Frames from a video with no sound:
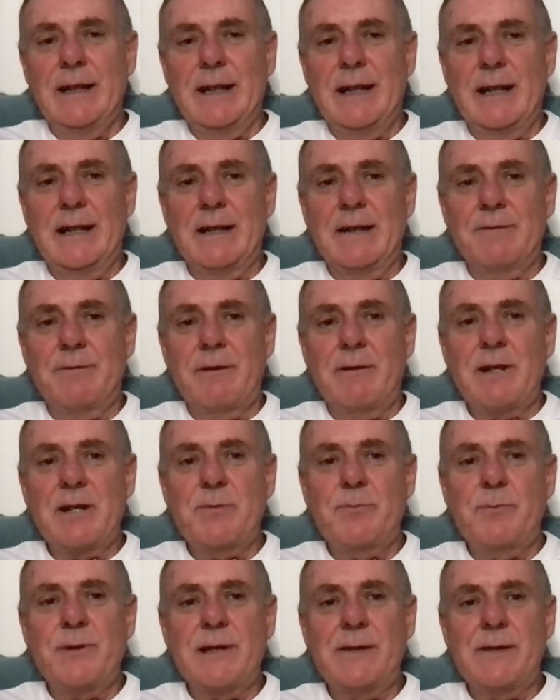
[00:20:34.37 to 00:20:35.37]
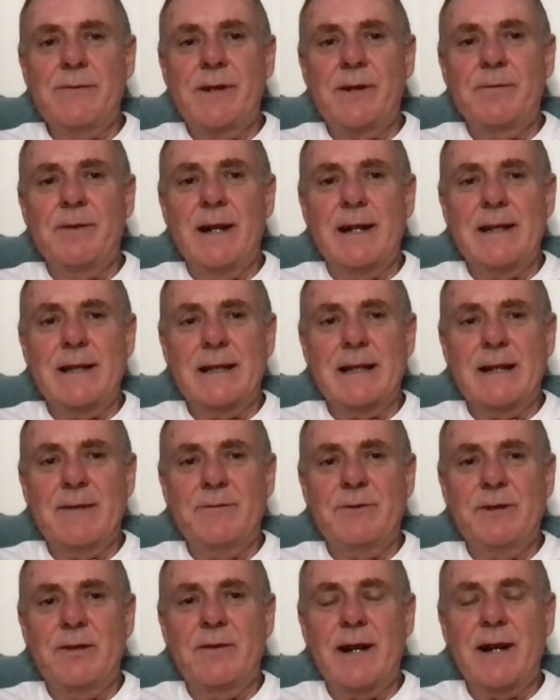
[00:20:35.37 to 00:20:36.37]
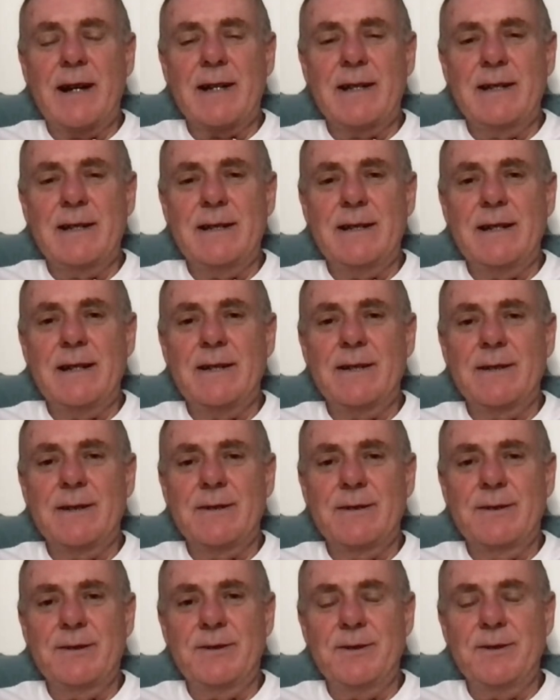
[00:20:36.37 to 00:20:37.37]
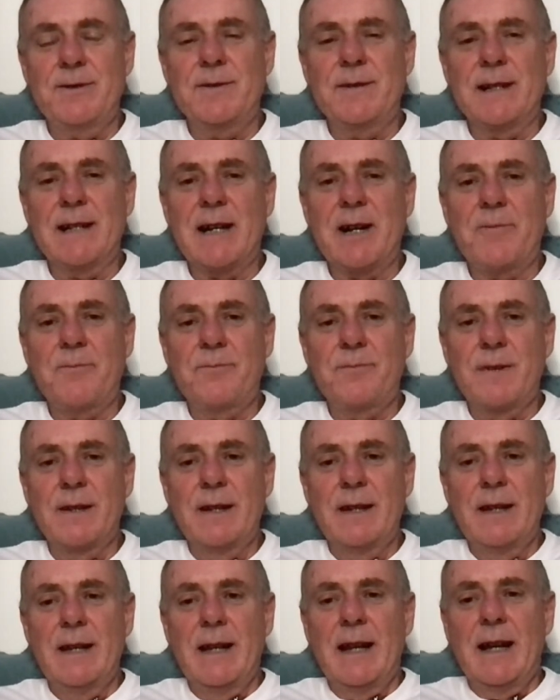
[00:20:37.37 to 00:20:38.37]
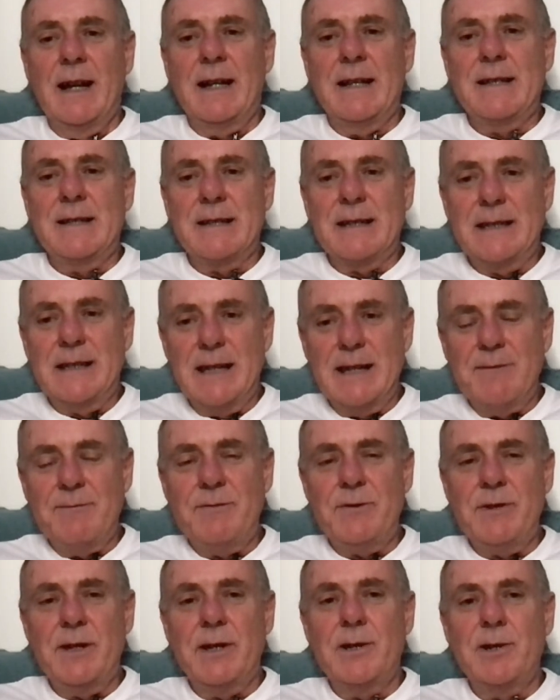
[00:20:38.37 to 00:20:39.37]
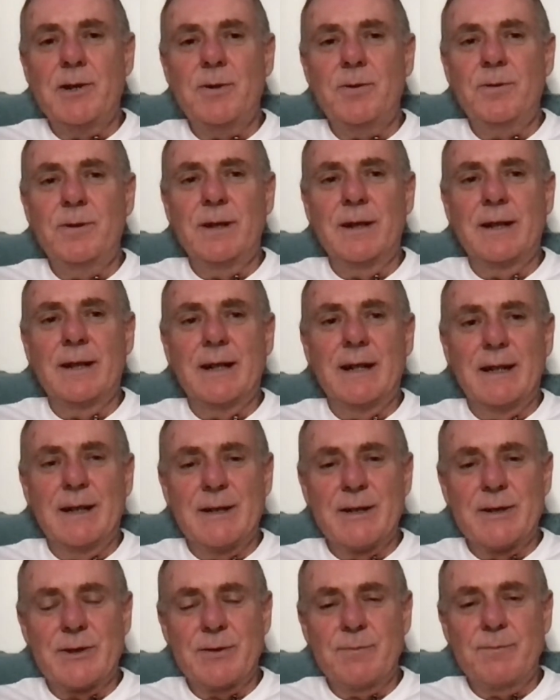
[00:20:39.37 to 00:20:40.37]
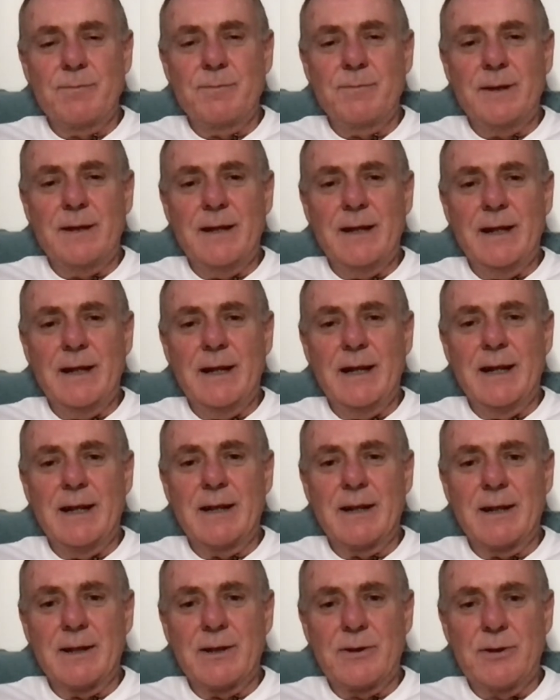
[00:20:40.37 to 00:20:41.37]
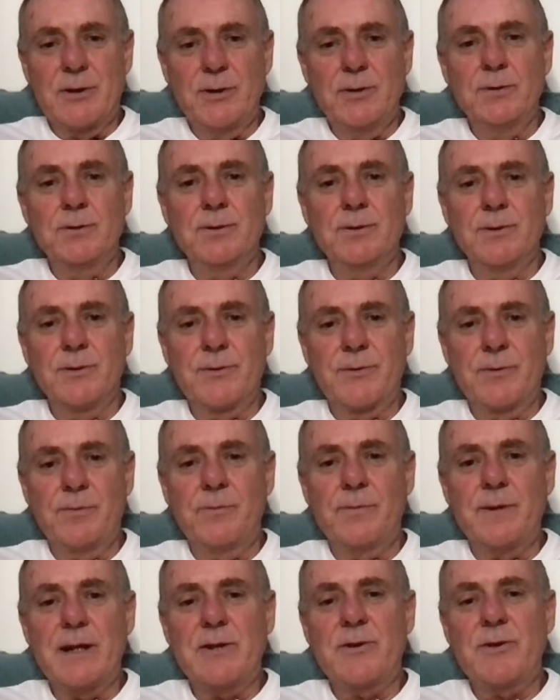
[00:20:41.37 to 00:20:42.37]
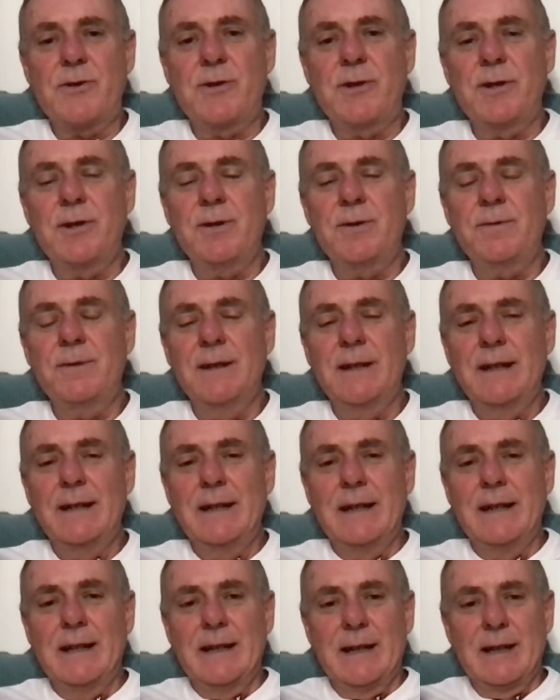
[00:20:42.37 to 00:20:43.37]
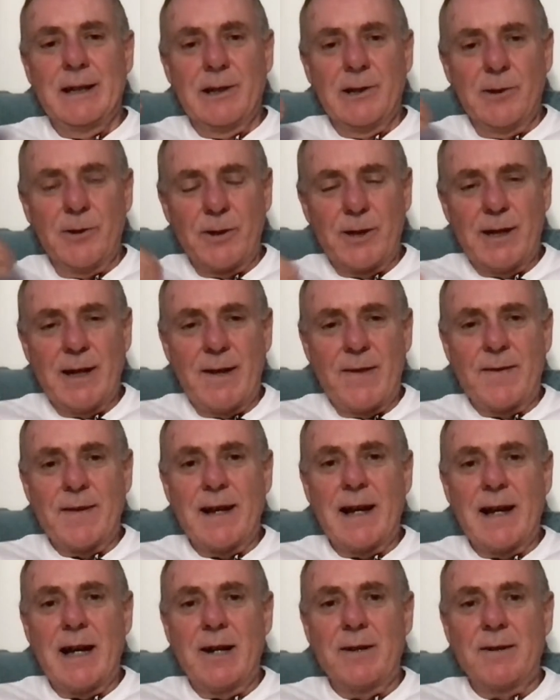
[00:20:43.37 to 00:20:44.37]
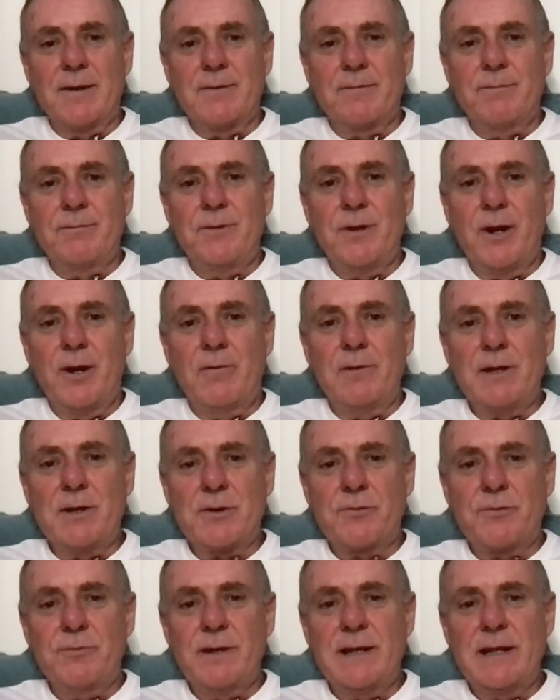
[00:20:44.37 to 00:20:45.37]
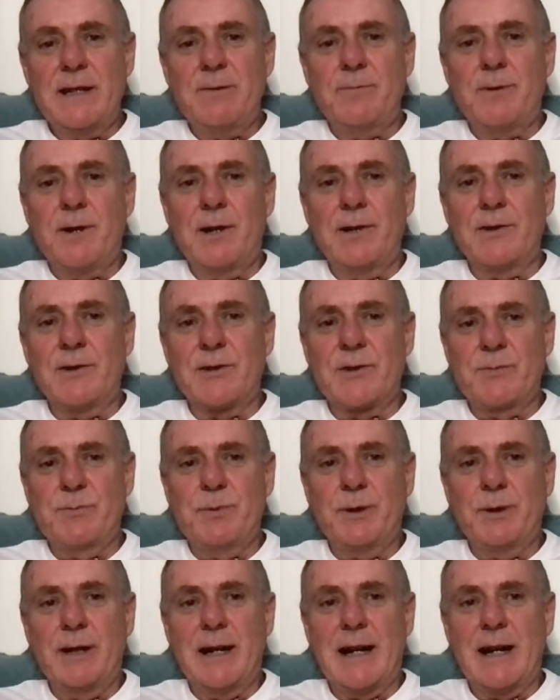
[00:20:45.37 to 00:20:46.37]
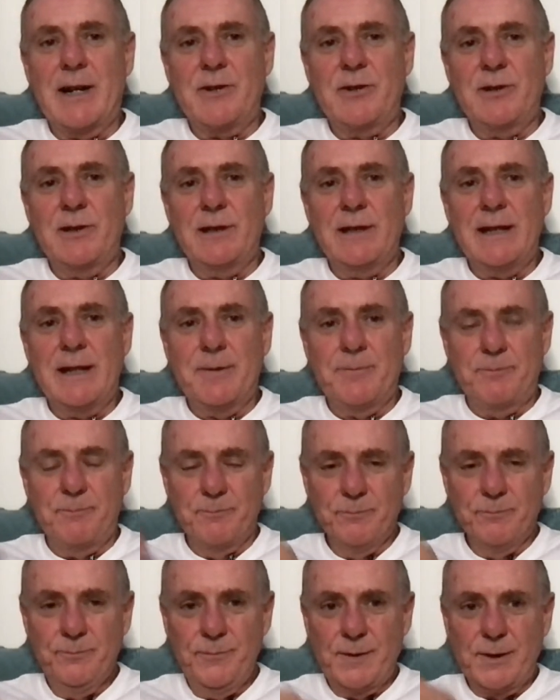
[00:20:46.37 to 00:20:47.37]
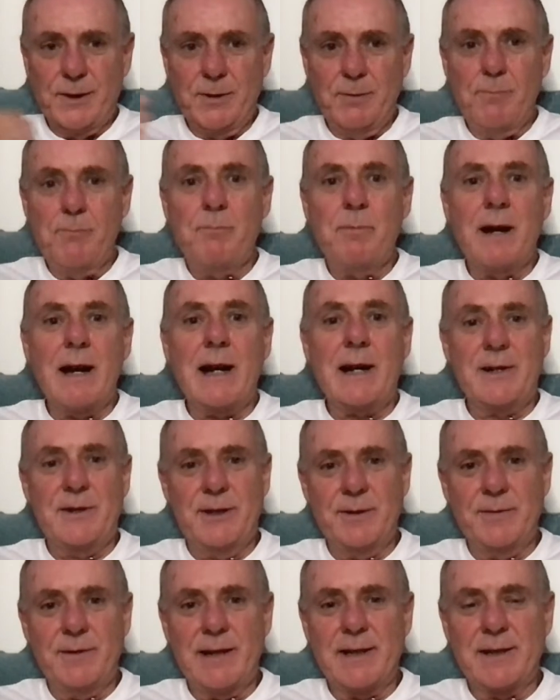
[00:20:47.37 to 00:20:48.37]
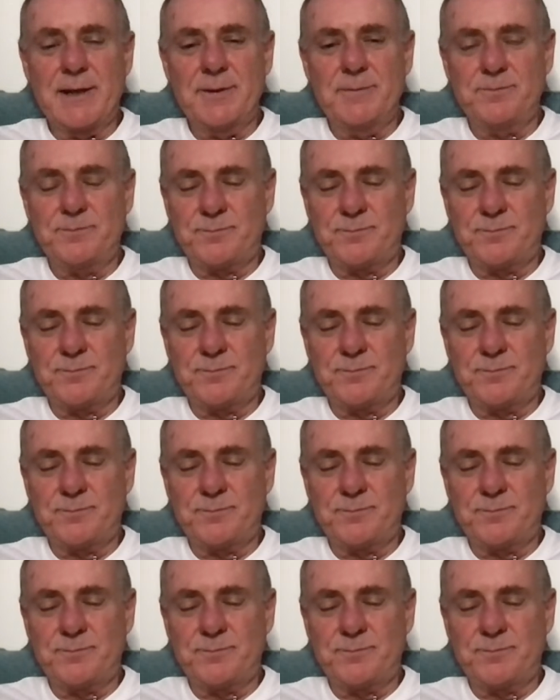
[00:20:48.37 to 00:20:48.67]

in a very specific way that I've directed it to do that, and to give you some tools from which to look at that, not only just read it once, but actually come back to it,